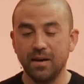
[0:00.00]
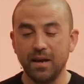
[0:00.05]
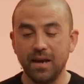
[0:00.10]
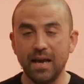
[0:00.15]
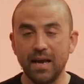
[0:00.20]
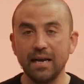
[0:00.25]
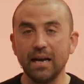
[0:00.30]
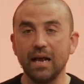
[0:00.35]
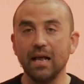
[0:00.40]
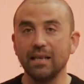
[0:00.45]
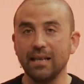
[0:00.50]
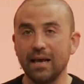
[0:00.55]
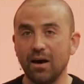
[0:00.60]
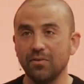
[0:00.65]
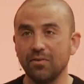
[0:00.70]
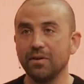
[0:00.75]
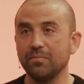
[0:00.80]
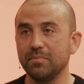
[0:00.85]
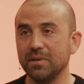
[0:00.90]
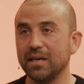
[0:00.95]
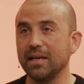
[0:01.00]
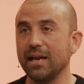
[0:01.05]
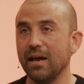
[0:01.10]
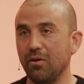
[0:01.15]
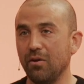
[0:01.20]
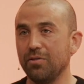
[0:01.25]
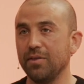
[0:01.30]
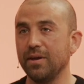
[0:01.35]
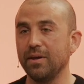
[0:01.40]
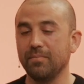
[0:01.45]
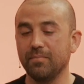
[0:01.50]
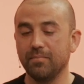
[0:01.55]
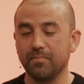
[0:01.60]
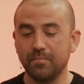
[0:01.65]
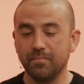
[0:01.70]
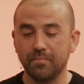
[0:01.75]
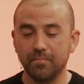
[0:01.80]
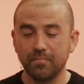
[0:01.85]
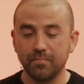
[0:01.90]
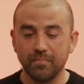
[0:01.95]
and it allowed them to get healthy.
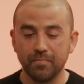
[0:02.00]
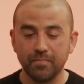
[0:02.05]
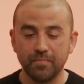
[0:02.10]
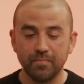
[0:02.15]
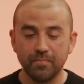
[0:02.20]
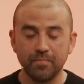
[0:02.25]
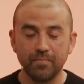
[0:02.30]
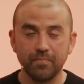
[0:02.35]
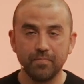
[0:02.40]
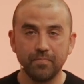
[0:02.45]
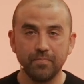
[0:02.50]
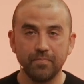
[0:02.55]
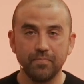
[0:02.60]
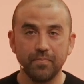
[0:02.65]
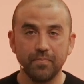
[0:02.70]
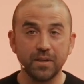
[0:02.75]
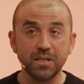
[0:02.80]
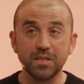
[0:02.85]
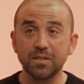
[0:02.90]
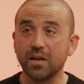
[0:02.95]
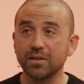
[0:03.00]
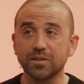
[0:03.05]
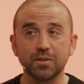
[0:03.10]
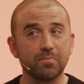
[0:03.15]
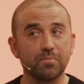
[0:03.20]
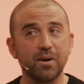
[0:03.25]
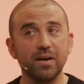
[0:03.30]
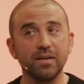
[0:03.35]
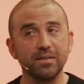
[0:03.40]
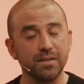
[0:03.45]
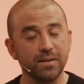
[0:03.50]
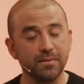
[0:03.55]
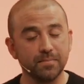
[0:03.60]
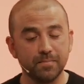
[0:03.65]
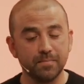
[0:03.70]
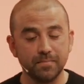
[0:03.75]
This is not surprising.